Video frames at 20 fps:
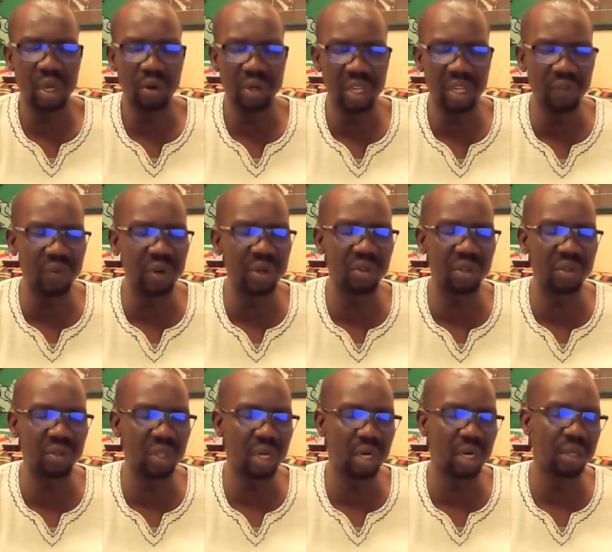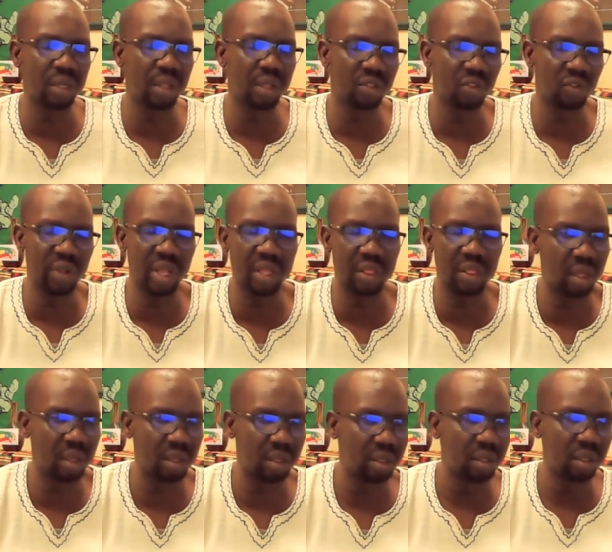our differences are distinct,
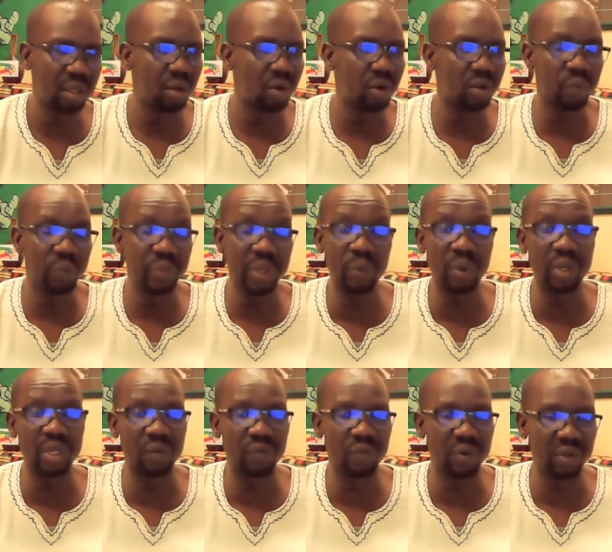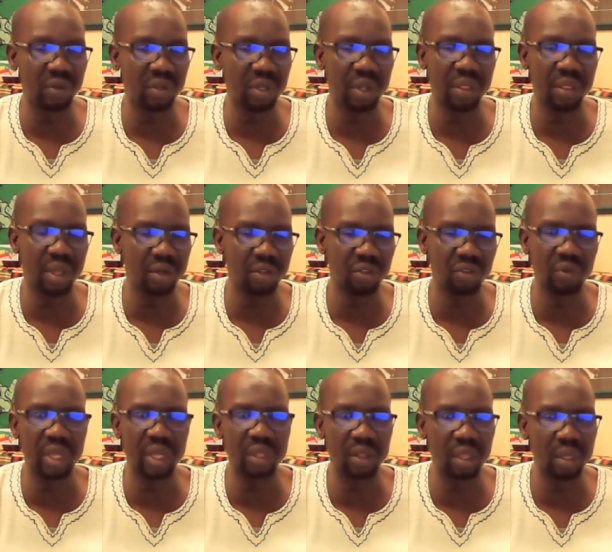or the people differences are their
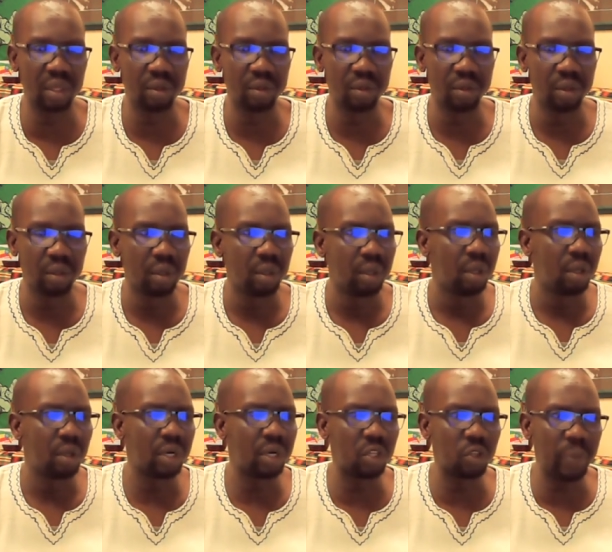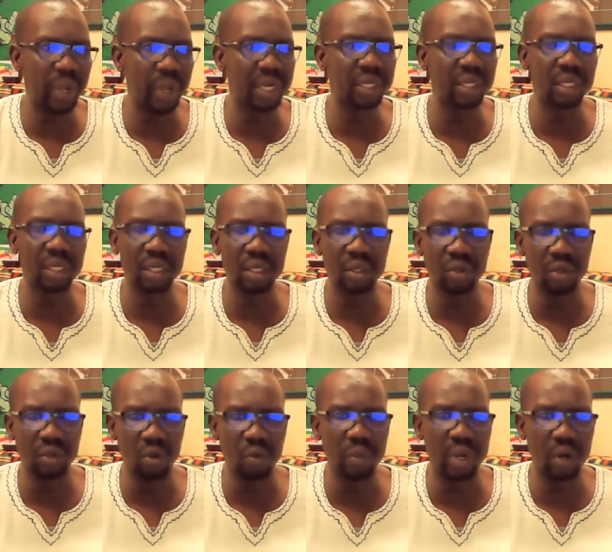distinct. Respect
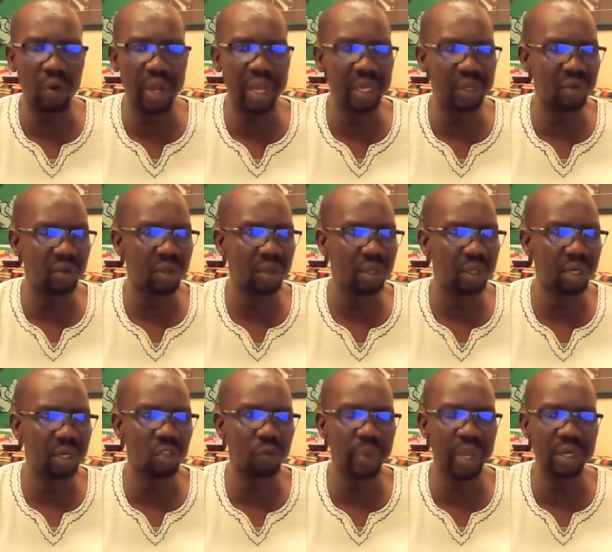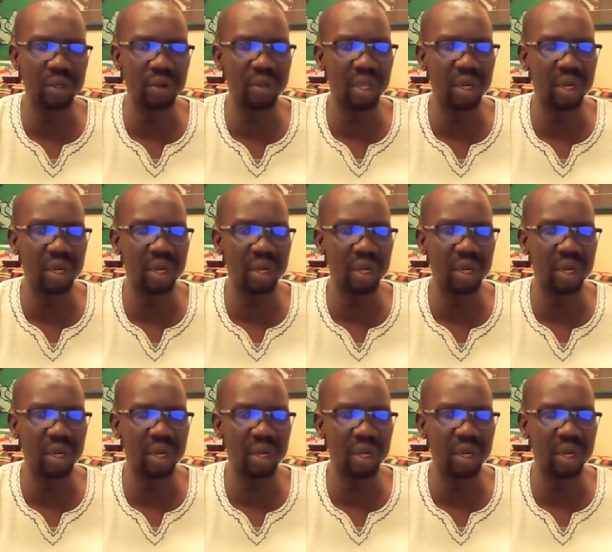to human rights, respect to